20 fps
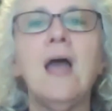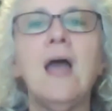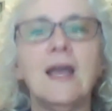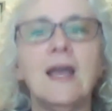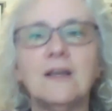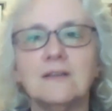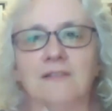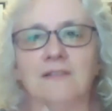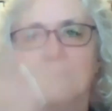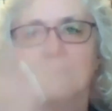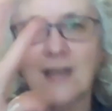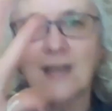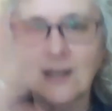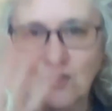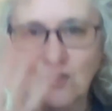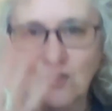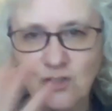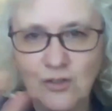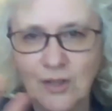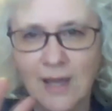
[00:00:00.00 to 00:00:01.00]
I could
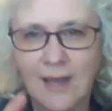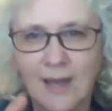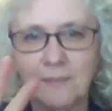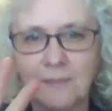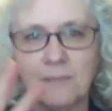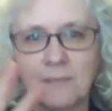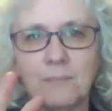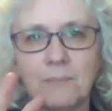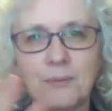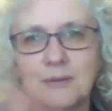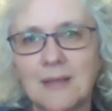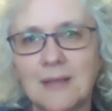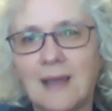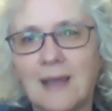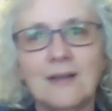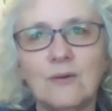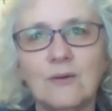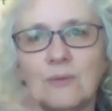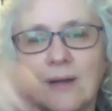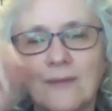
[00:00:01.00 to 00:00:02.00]
sketch that, but
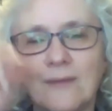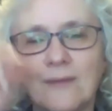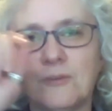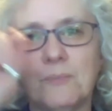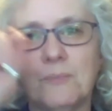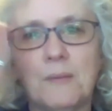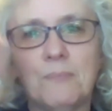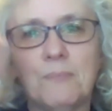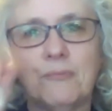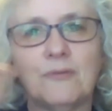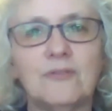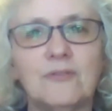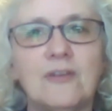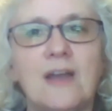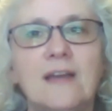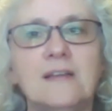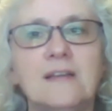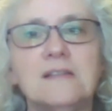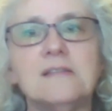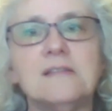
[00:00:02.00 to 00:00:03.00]
I don't have to be
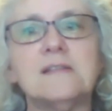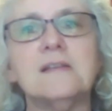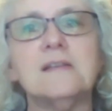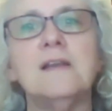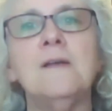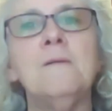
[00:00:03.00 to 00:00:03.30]
precise.